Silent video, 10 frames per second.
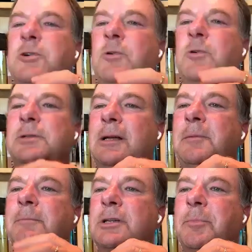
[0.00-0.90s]
books
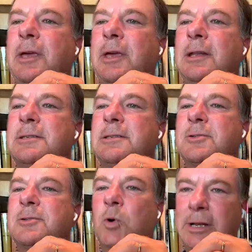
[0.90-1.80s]
for pianists,
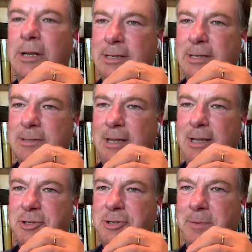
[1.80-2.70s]
organists,
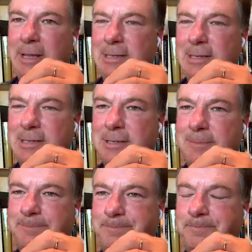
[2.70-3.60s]

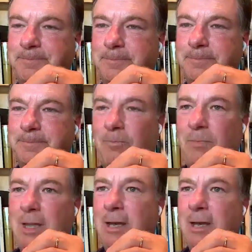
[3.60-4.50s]
instrumentalists?
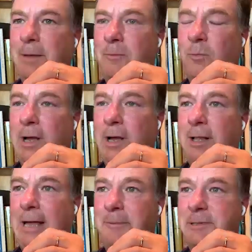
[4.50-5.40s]
Well,
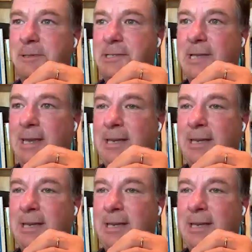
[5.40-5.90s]
I would say